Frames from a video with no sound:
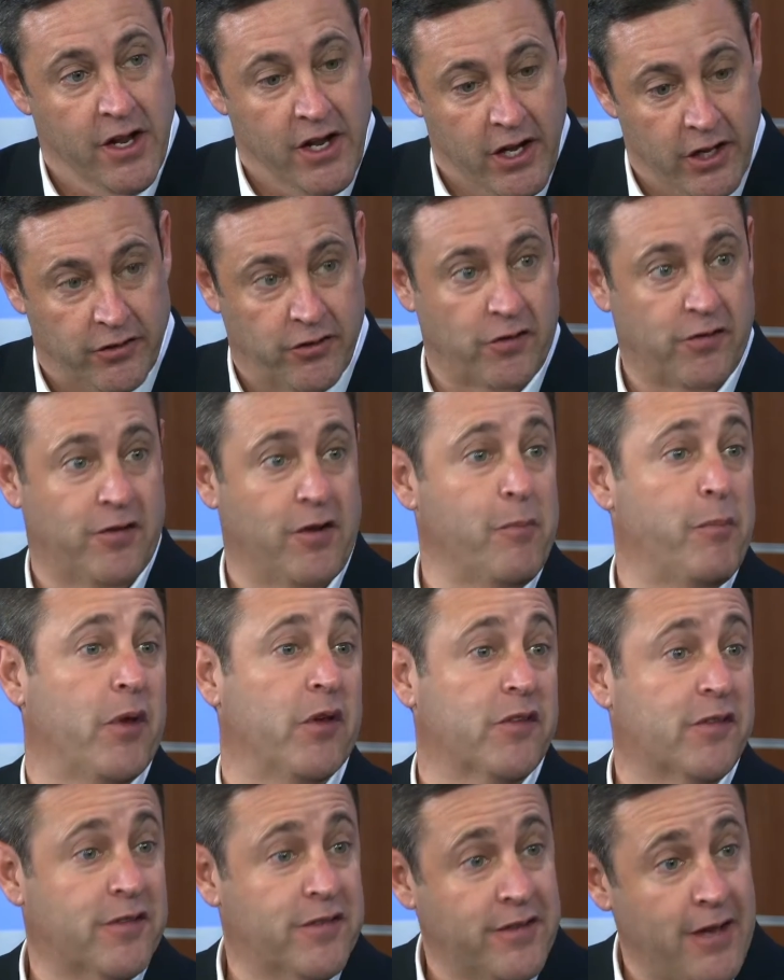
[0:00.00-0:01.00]
It's a simple
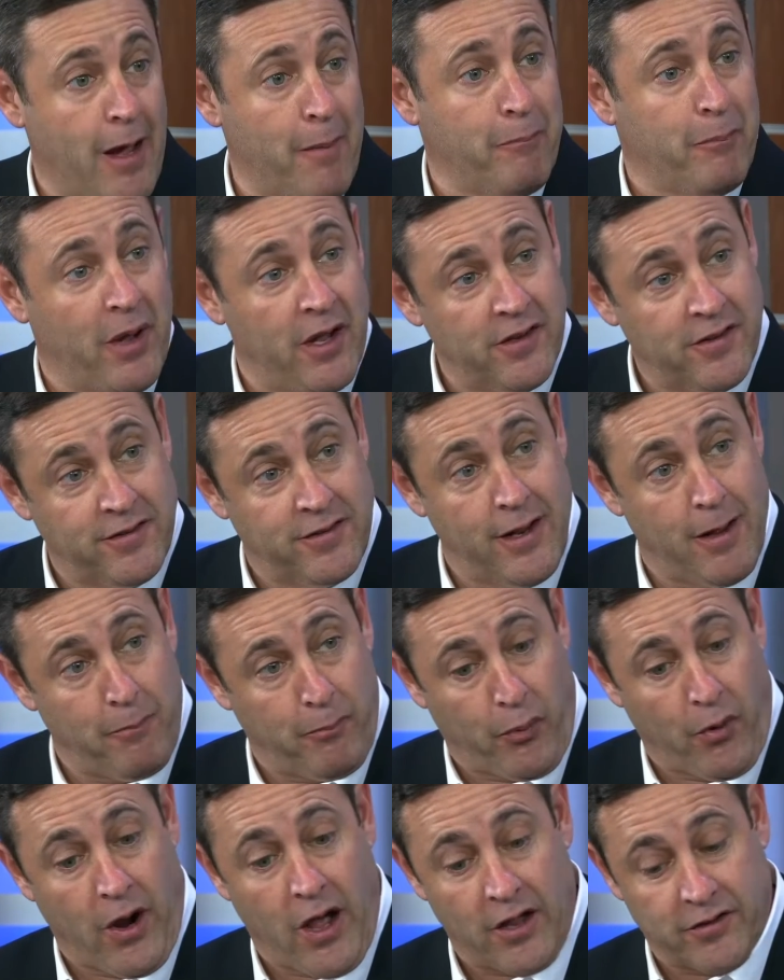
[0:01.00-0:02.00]
step-by-step
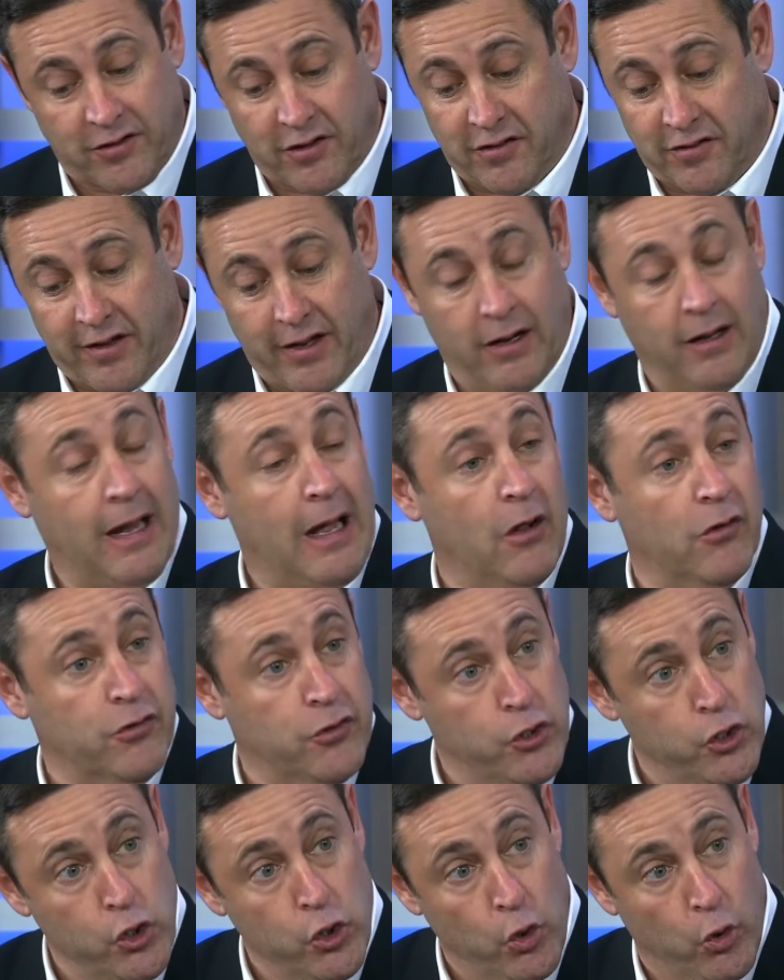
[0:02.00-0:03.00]
process that allows
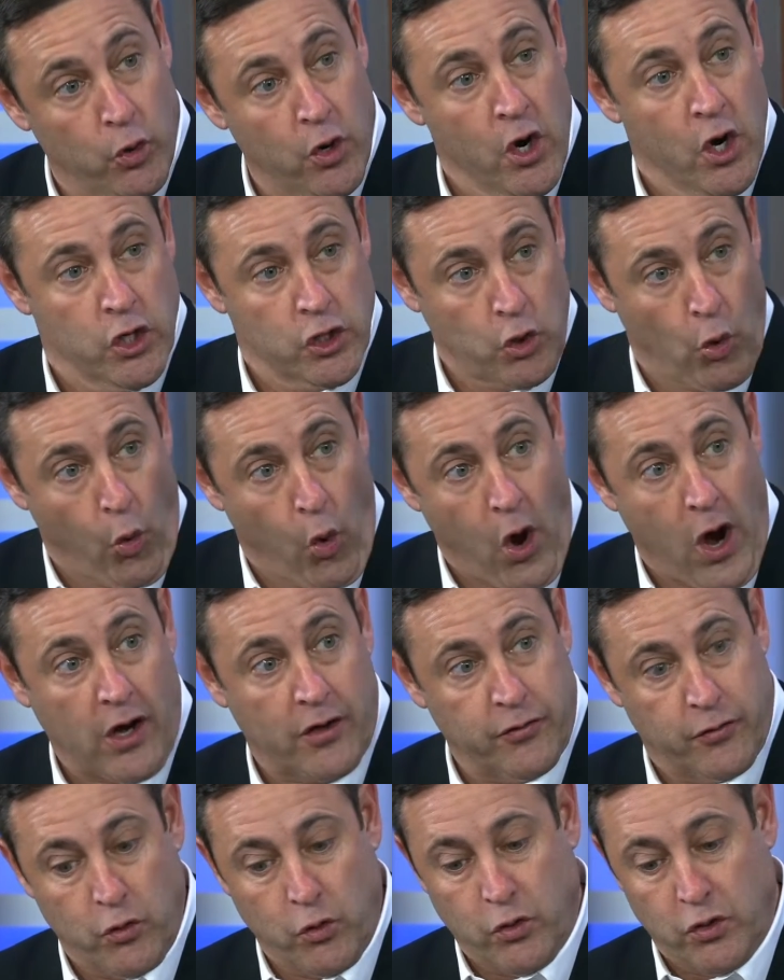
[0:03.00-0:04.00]
you to
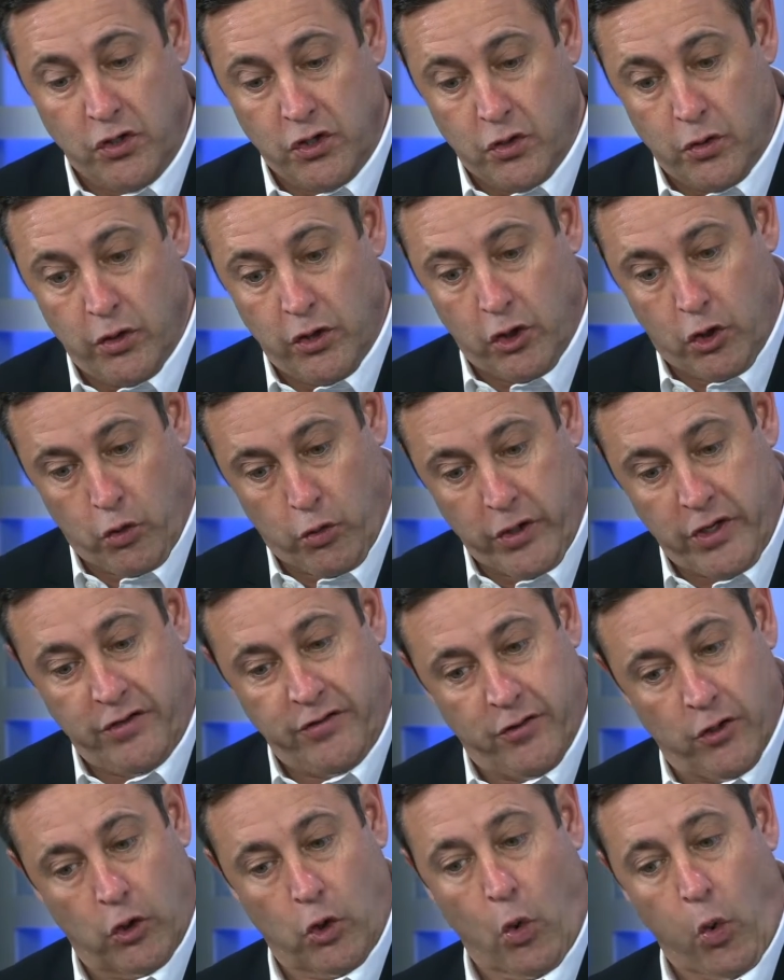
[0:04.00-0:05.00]
walk through to
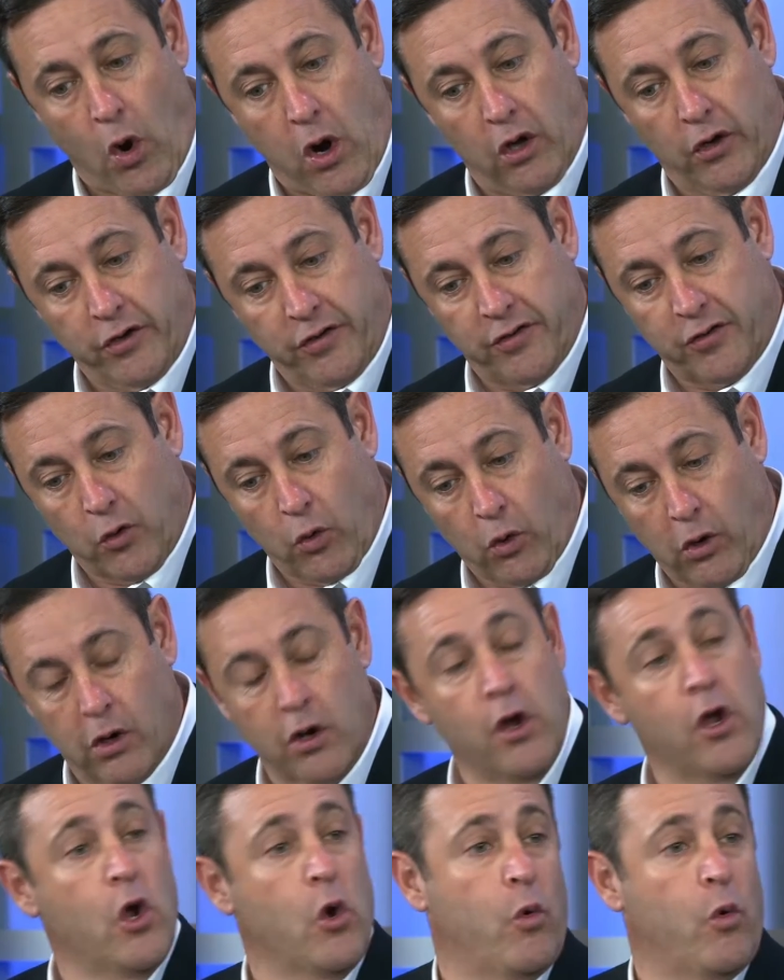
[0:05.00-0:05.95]
increase your quality score.